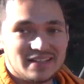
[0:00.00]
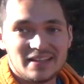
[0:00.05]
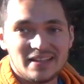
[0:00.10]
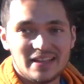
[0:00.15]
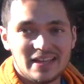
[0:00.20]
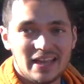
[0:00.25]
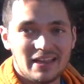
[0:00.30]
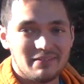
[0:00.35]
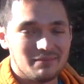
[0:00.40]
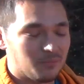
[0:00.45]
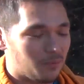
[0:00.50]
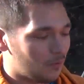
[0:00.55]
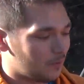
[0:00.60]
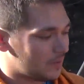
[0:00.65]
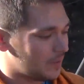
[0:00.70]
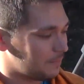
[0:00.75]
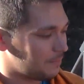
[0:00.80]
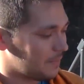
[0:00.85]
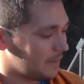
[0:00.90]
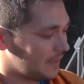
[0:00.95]
even more
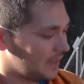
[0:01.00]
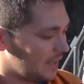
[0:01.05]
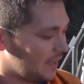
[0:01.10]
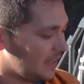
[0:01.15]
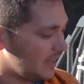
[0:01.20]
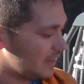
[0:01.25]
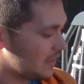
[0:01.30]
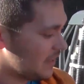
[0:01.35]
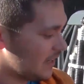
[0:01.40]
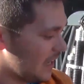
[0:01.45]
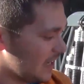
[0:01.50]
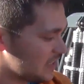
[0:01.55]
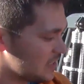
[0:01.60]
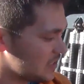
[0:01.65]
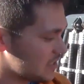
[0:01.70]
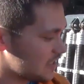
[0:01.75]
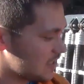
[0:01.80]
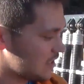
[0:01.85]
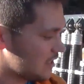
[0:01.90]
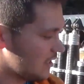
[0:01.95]
complete in the
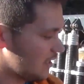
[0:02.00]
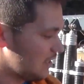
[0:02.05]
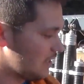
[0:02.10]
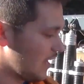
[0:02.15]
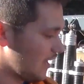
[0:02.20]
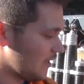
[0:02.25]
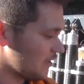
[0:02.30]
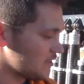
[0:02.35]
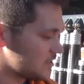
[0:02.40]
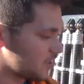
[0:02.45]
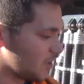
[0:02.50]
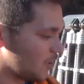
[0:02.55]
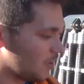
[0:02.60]
next day or so.